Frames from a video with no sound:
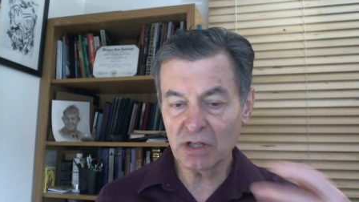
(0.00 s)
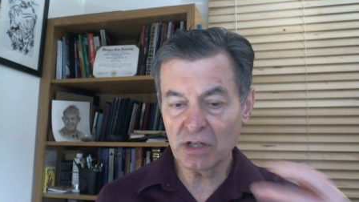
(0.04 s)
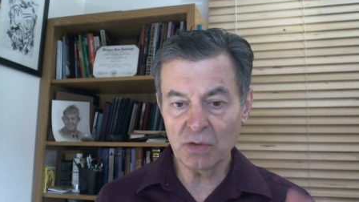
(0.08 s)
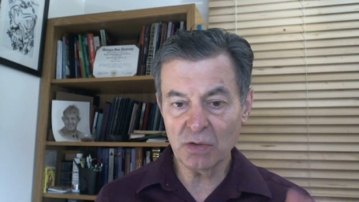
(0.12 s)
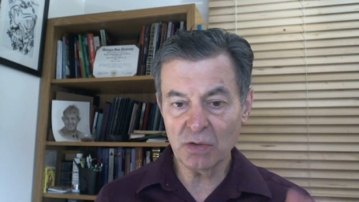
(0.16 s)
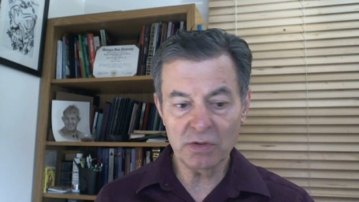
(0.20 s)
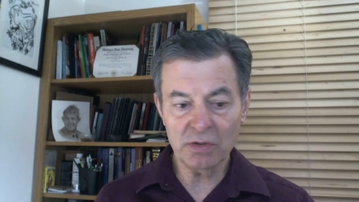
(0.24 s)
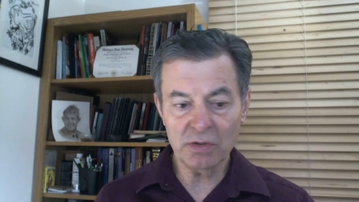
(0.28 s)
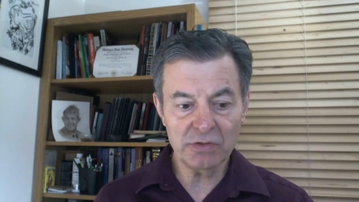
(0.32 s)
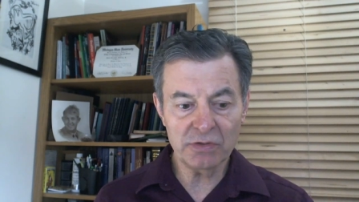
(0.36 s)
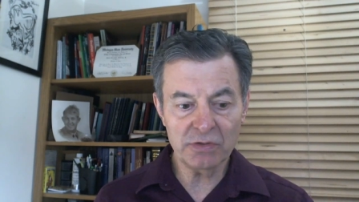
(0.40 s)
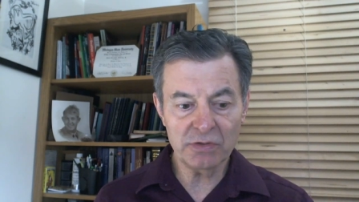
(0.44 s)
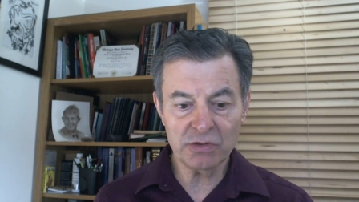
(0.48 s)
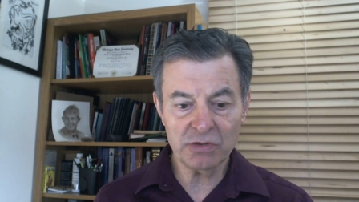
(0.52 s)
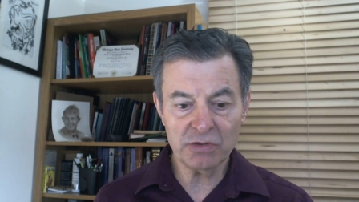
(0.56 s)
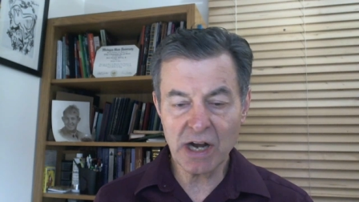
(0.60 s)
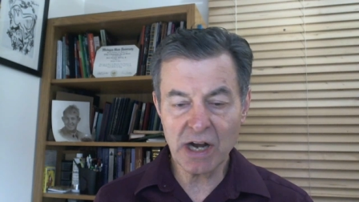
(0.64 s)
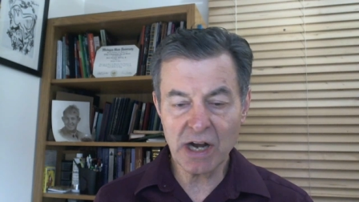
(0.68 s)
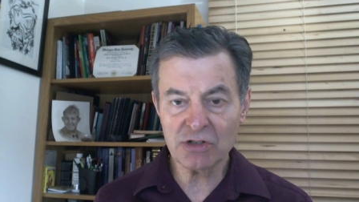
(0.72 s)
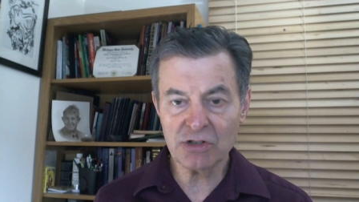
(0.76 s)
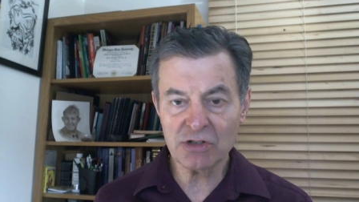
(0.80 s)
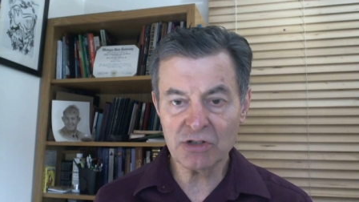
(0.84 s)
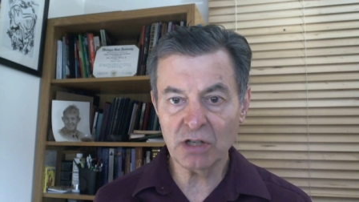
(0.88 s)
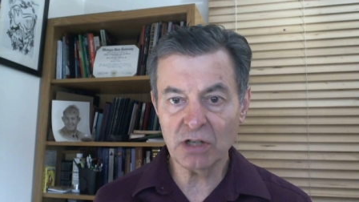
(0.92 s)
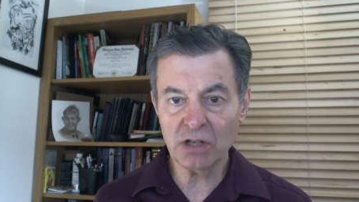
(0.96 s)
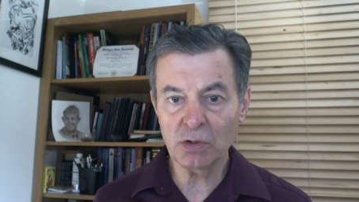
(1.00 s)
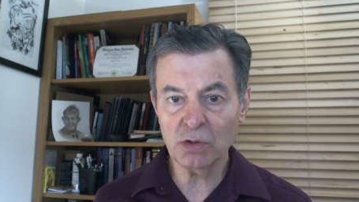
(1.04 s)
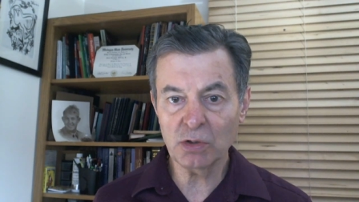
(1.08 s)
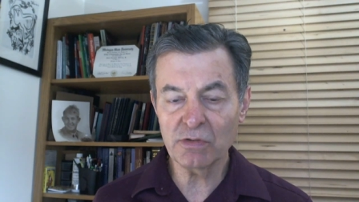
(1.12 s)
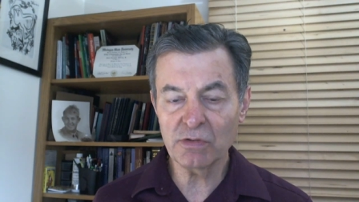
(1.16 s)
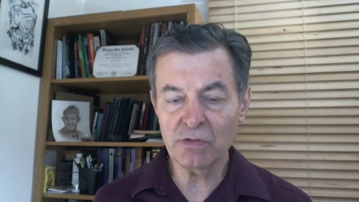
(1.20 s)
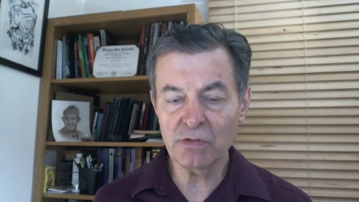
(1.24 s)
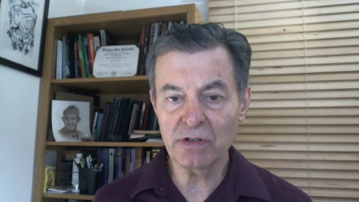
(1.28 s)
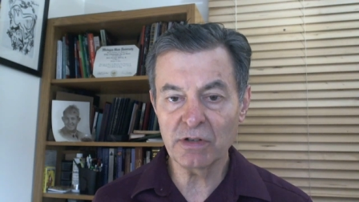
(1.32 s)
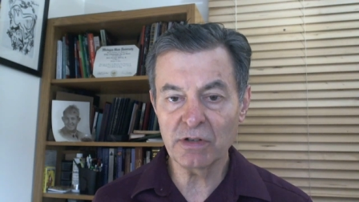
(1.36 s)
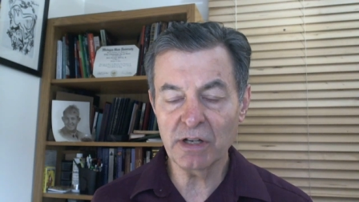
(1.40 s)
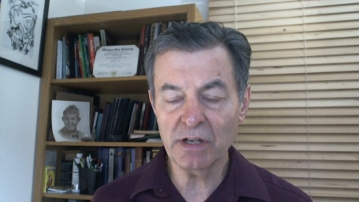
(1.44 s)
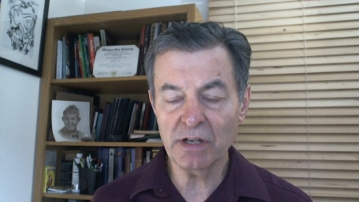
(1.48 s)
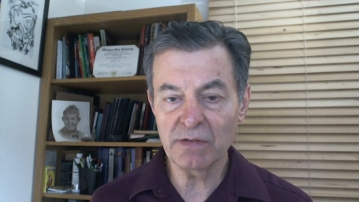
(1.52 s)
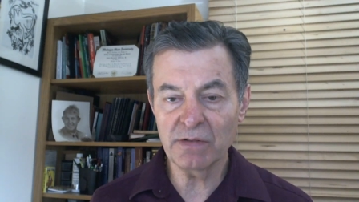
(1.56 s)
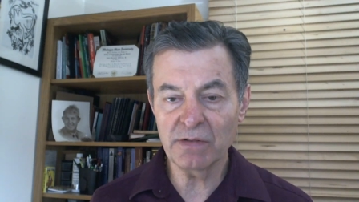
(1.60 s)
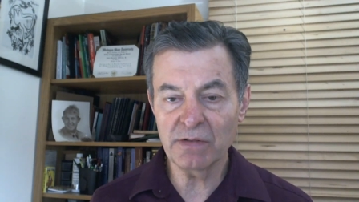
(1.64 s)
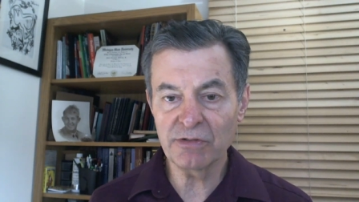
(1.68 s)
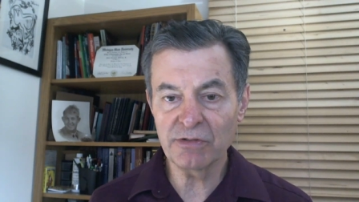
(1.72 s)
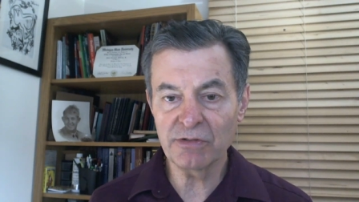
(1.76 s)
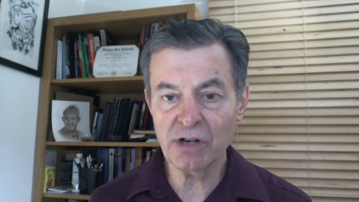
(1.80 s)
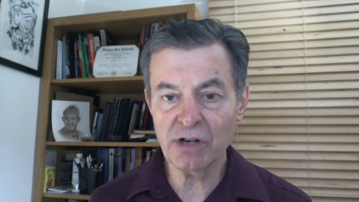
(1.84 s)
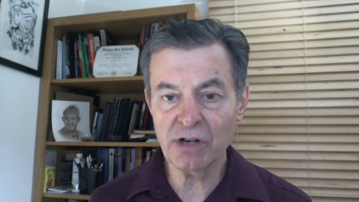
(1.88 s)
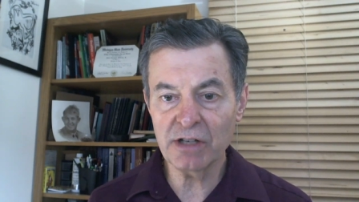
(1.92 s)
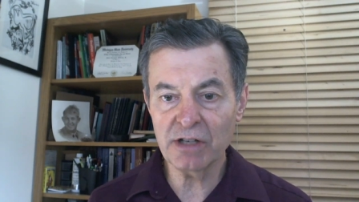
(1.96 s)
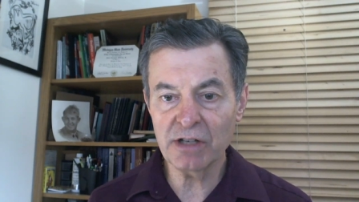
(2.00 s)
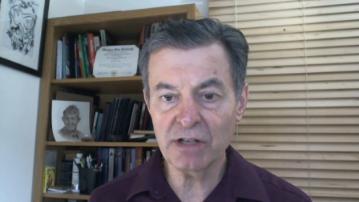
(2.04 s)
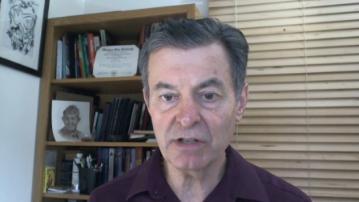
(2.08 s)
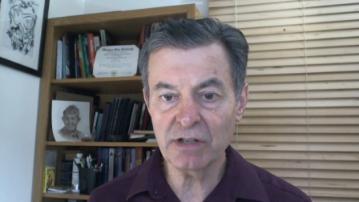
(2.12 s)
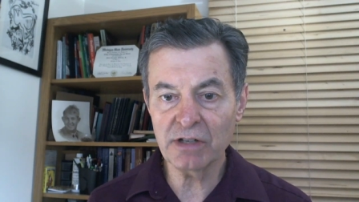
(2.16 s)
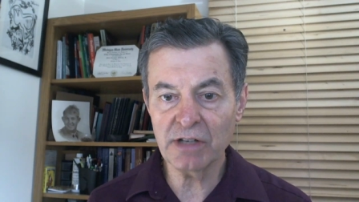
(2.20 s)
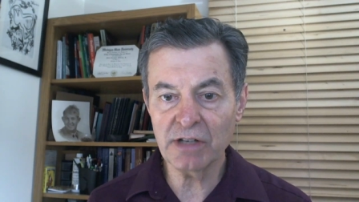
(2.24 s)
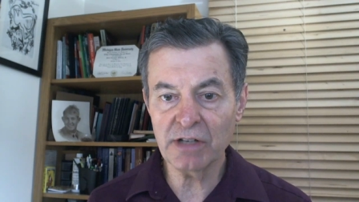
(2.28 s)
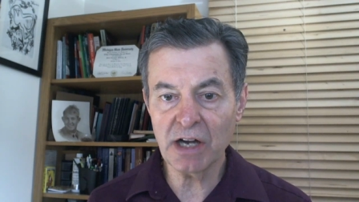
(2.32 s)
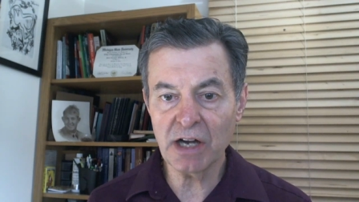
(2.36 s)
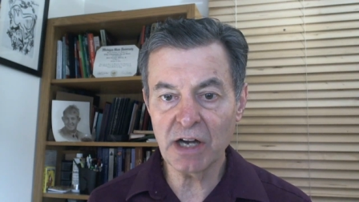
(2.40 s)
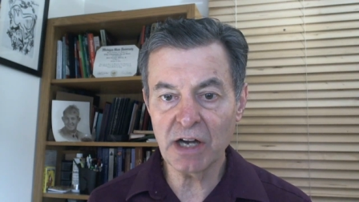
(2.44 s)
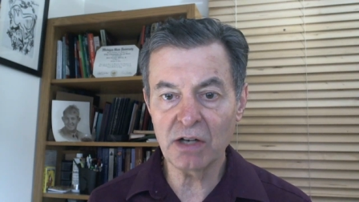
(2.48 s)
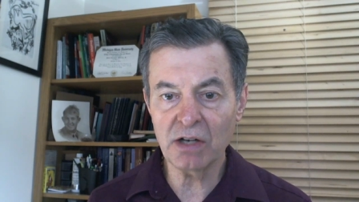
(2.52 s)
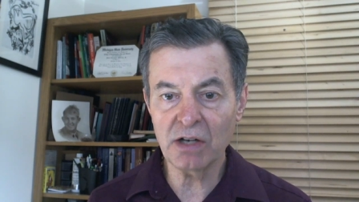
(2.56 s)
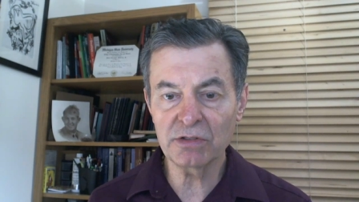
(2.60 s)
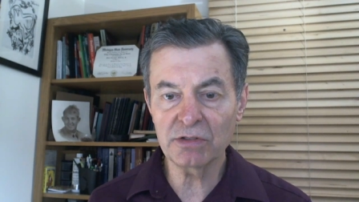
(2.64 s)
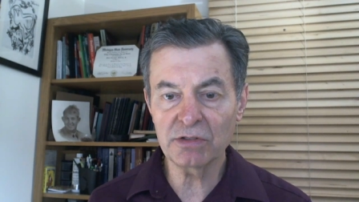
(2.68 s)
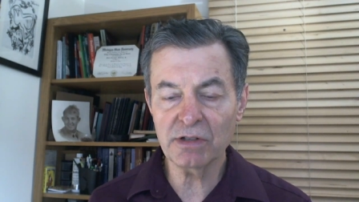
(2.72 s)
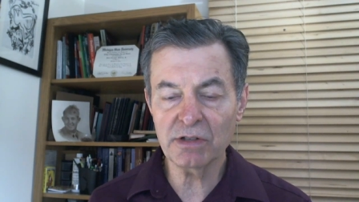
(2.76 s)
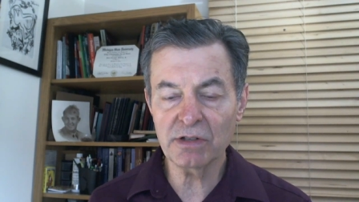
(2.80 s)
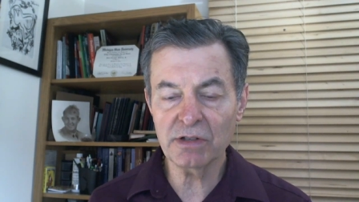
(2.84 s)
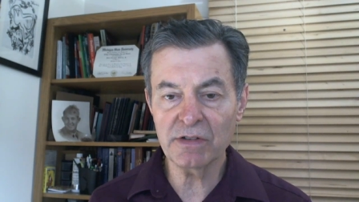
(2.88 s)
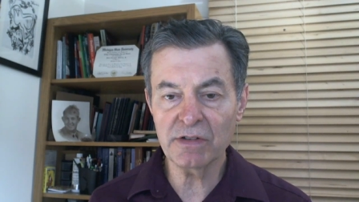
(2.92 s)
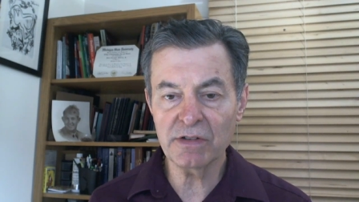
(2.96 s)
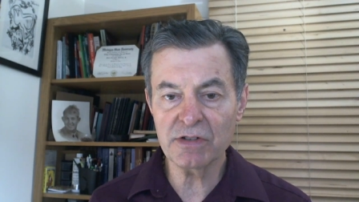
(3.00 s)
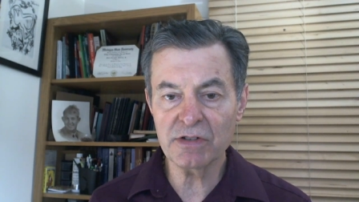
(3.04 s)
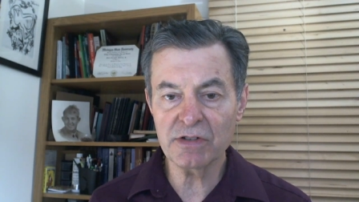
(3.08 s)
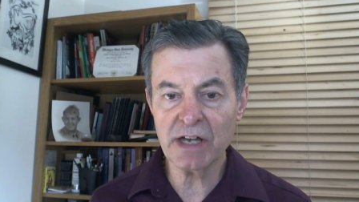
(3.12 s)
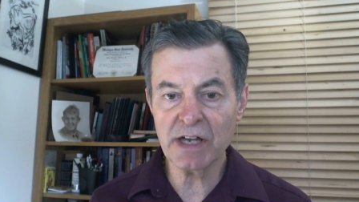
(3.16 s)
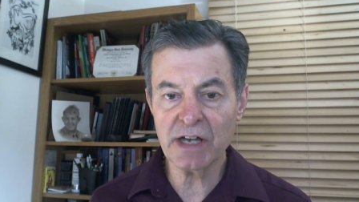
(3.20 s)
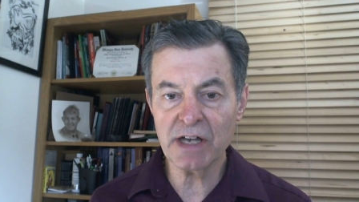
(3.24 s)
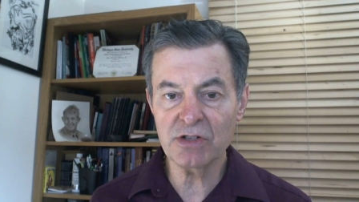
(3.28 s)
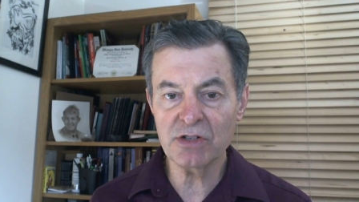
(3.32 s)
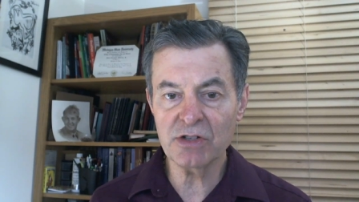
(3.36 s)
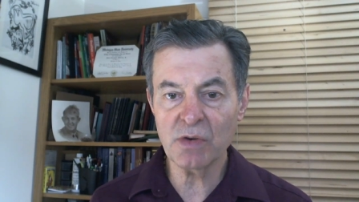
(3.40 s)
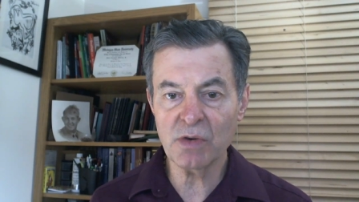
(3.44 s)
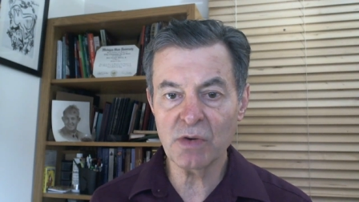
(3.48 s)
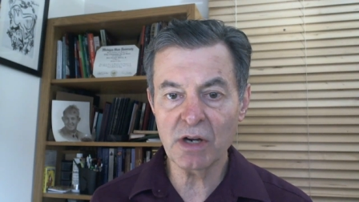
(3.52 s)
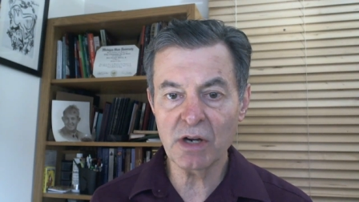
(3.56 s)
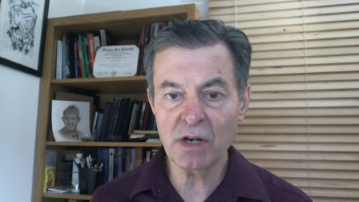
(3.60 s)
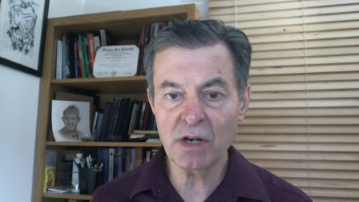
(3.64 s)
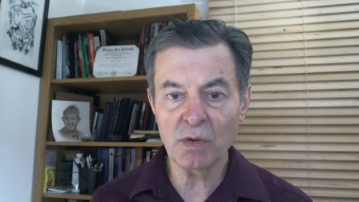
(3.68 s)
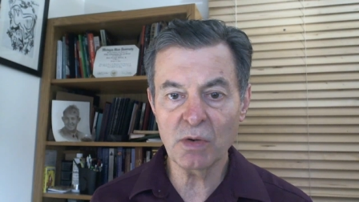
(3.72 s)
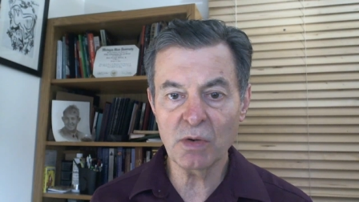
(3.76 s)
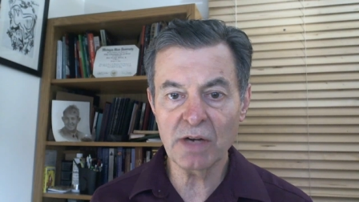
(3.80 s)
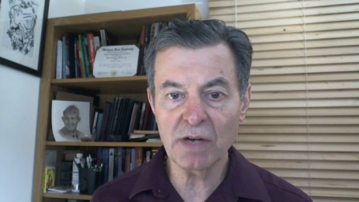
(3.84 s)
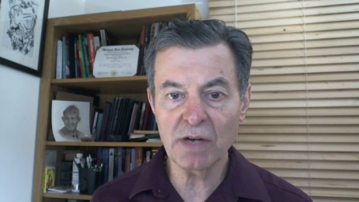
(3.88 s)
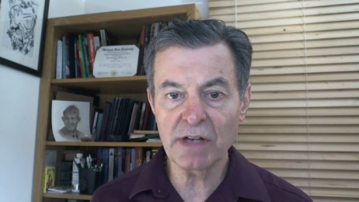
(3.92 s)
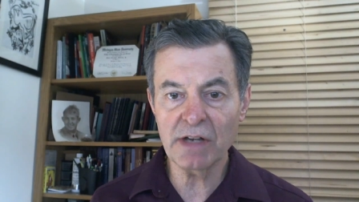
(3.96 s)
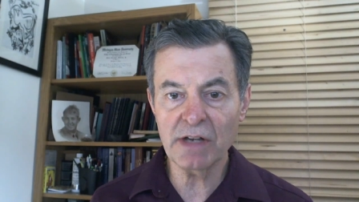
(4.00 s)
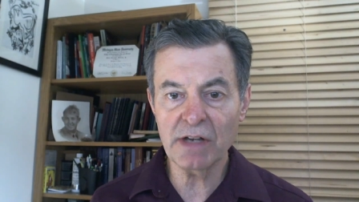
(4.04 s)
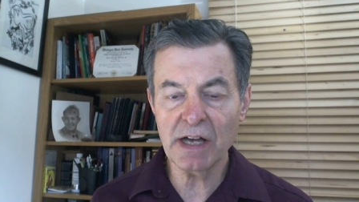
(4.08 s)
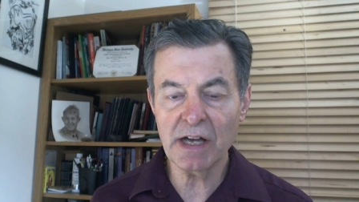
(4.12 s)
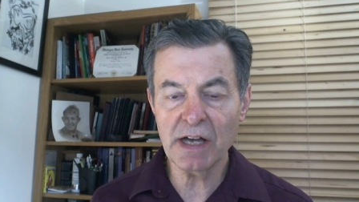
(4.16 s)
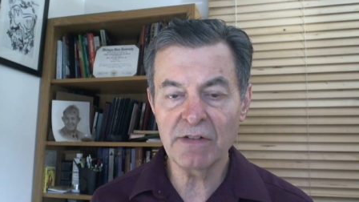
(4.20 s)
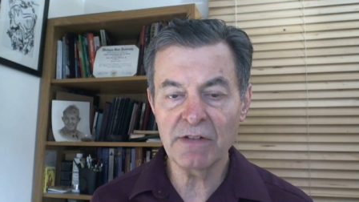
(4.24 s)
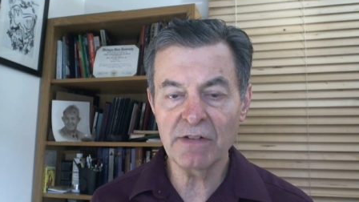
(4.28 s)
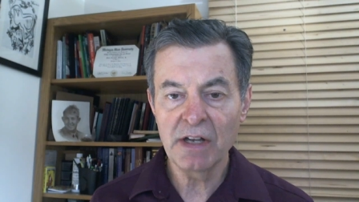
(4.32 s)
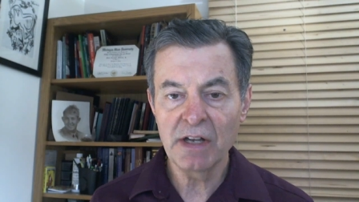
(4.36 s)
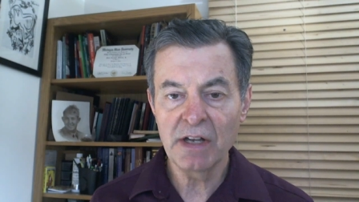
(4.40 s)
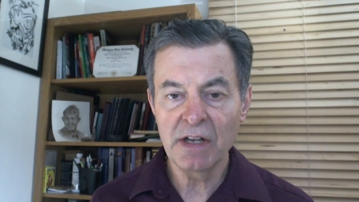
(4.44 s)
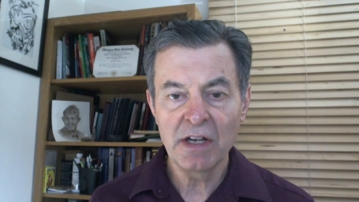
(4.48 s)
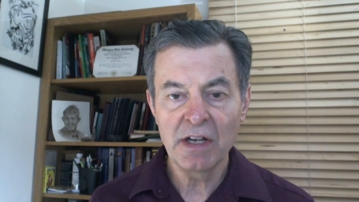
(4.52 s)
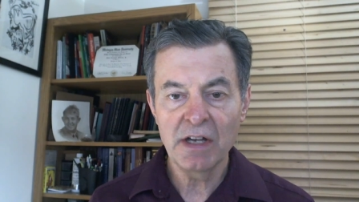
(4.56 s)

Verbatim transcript: there was trash all over the front and the altar and the sanctuary or whatever you have,